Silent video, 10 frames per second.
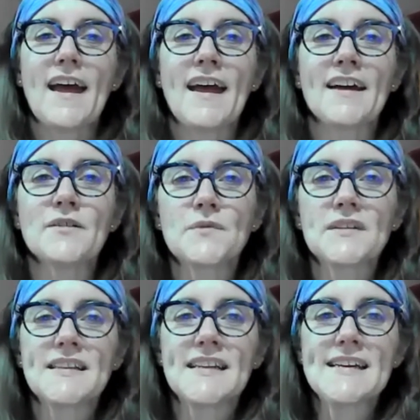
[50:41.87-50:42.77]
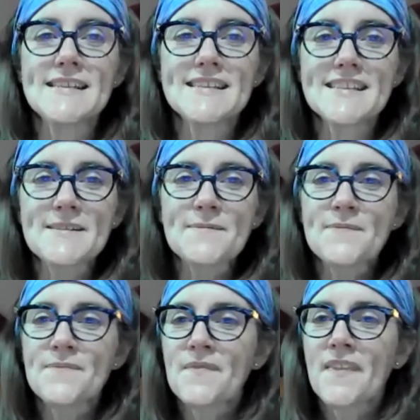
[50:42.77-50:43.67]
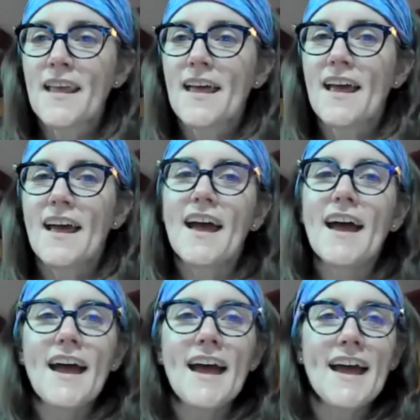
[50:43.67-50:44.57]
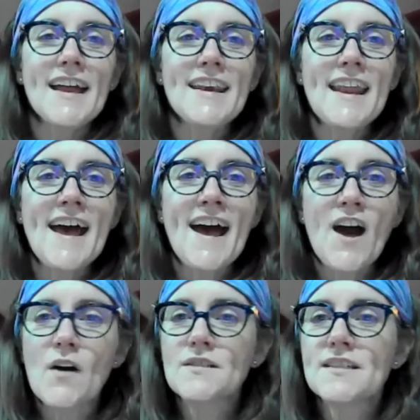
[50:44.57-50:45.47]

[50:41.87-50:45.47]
And release. And now